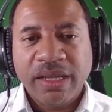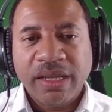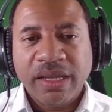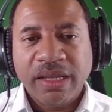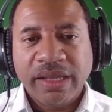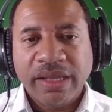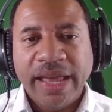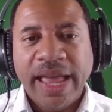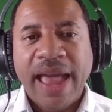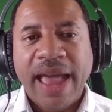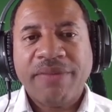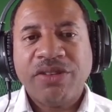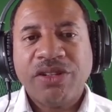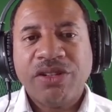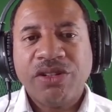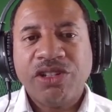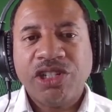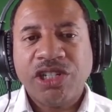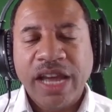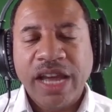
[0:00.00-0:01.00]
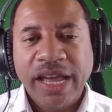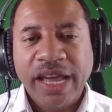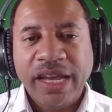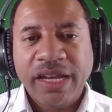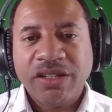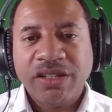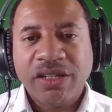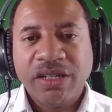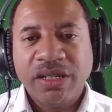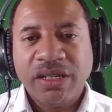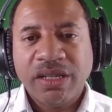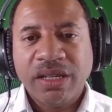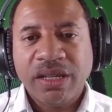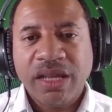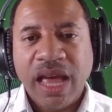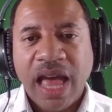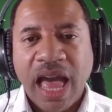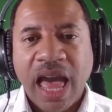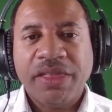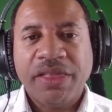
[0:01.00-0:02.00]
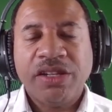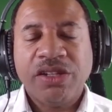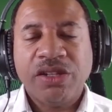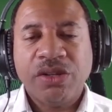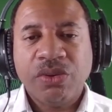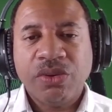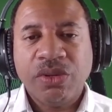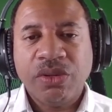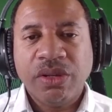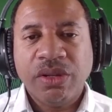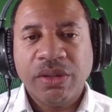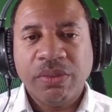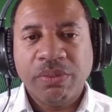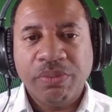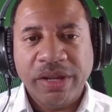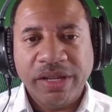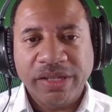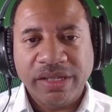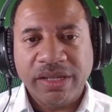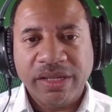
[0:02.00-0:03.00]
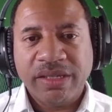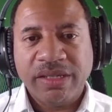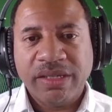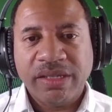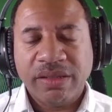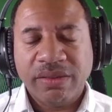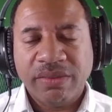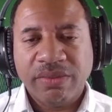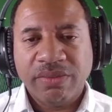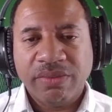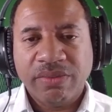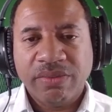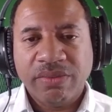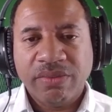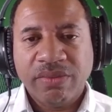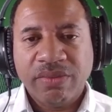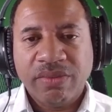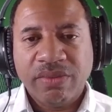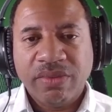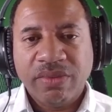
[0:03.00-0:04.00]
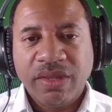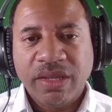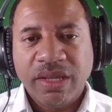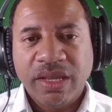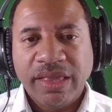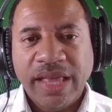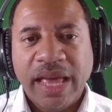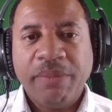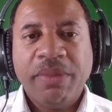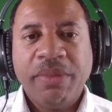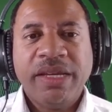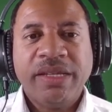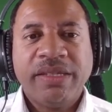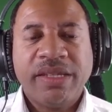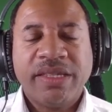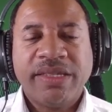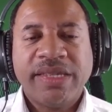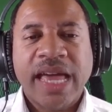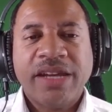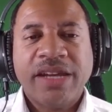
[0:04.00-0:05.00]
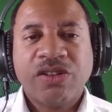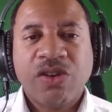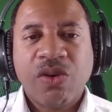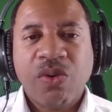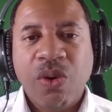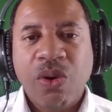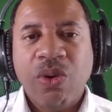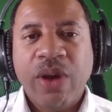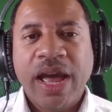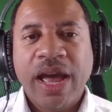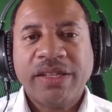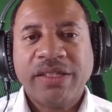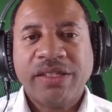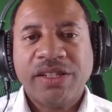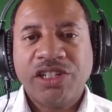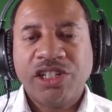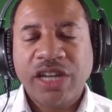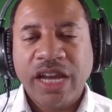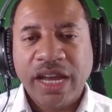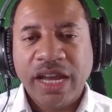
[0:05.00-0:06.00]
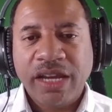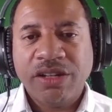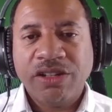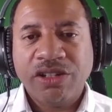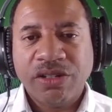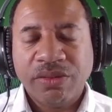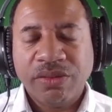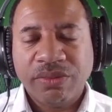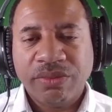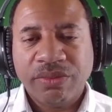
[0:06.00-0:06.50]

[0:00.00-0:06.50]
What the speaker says: They have to change how they do business. That means the status quo has to change.